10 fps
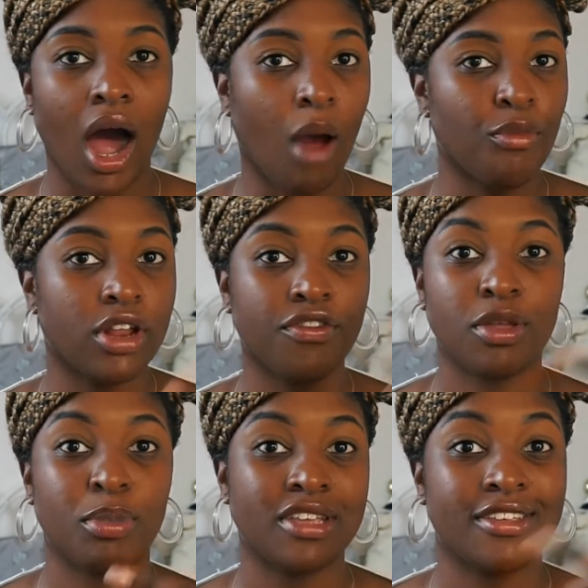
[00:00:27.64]
I'm ready for the
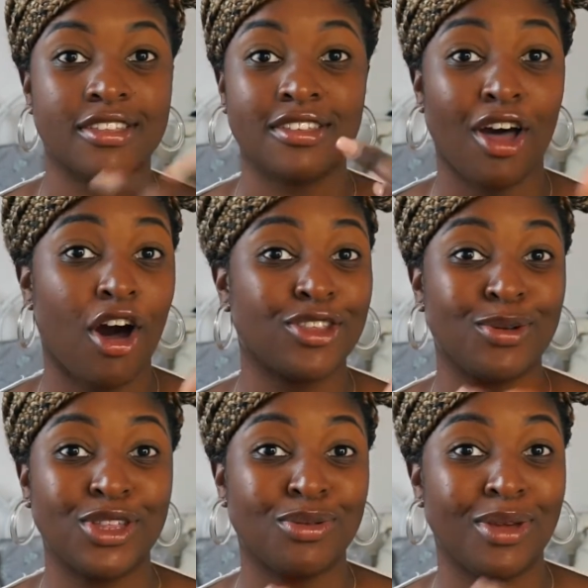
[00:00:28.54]
blessings that are
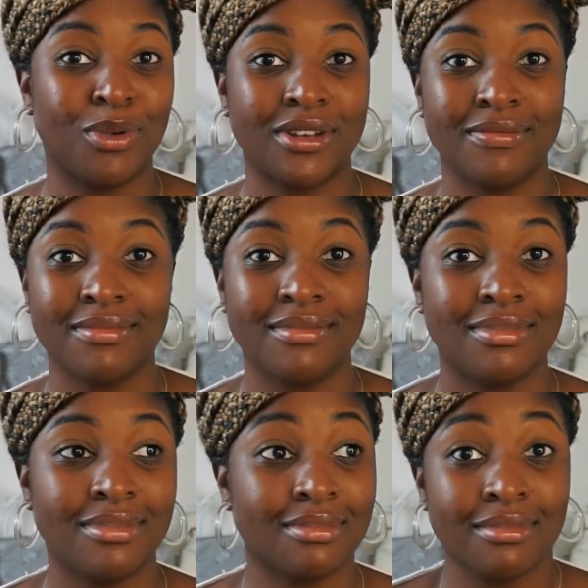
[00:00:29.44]
2021.
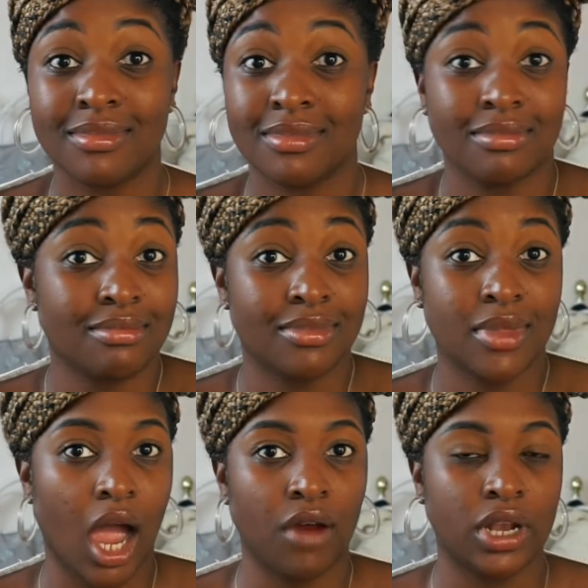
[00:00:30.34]

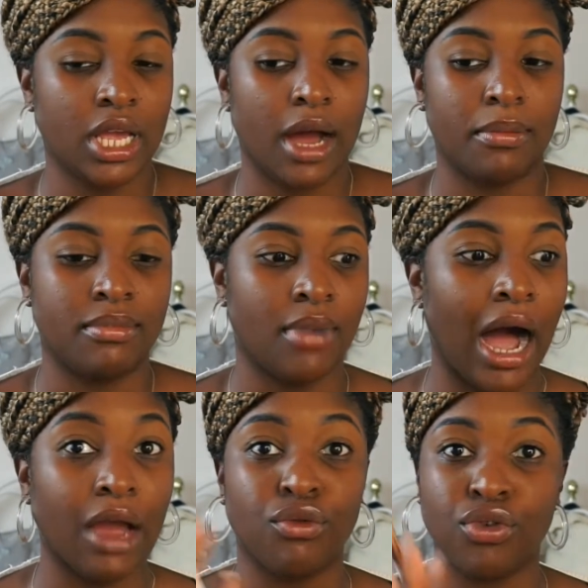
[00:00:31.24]
I really am.
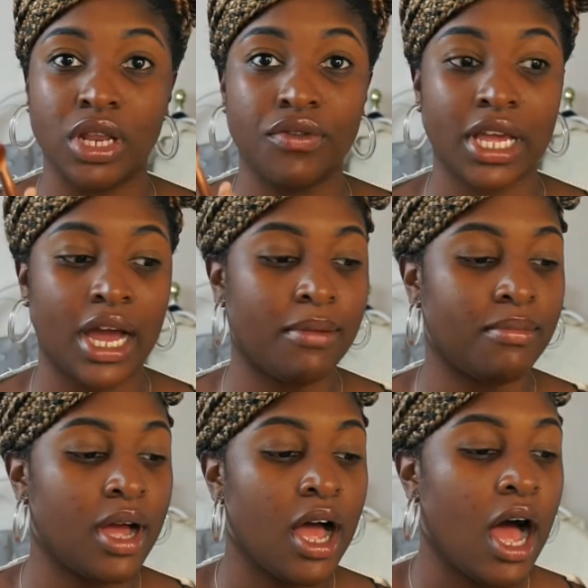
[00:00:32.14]
I really
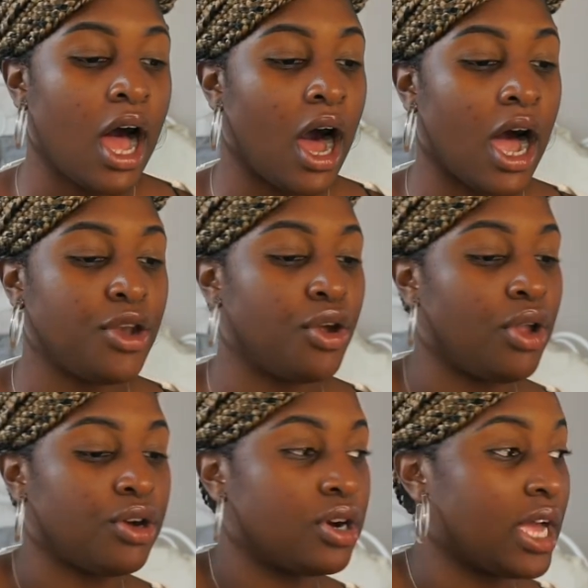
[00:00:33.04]
am. I no
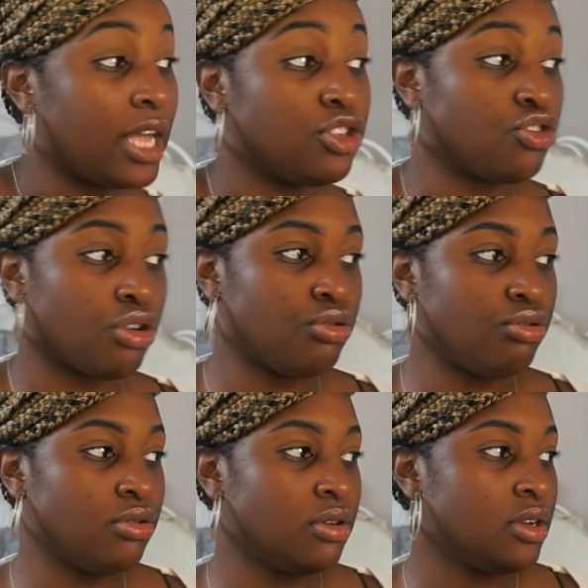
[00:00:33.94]
longer can
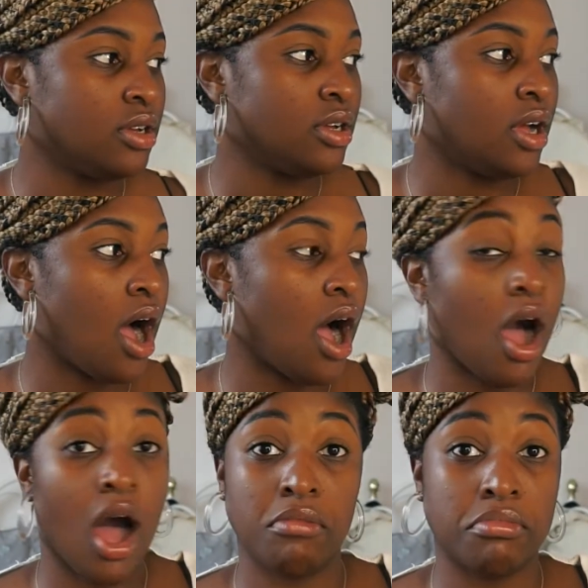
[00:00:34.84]
struggle.
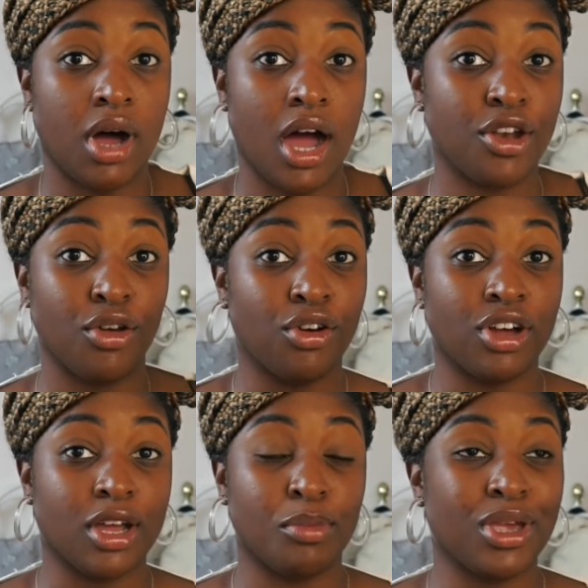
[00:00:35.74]
I no longer
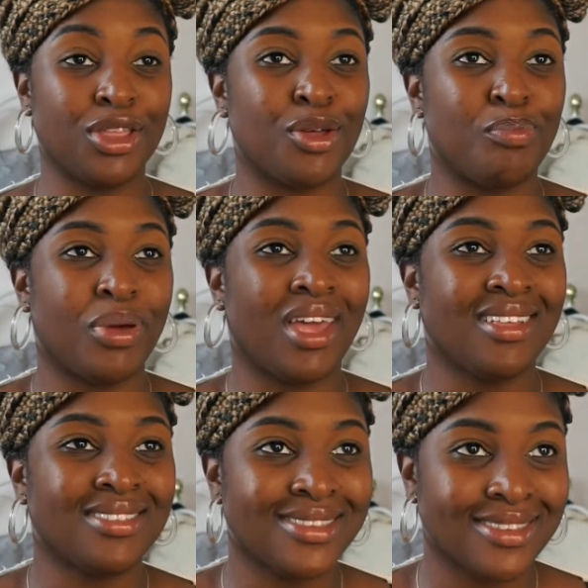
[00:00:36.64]
can be in the
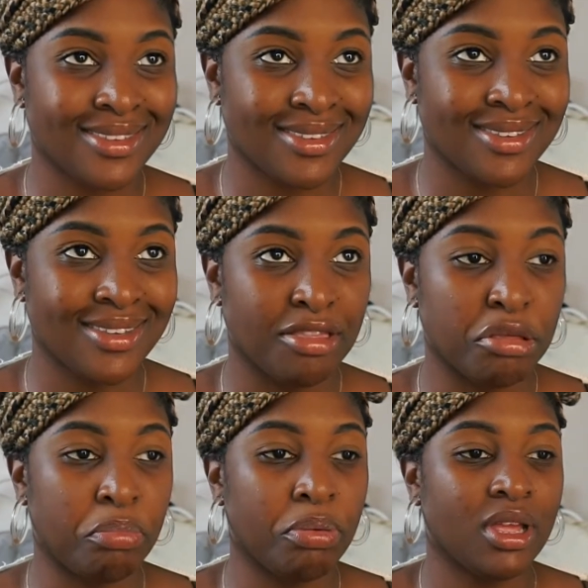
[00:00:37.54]
pits of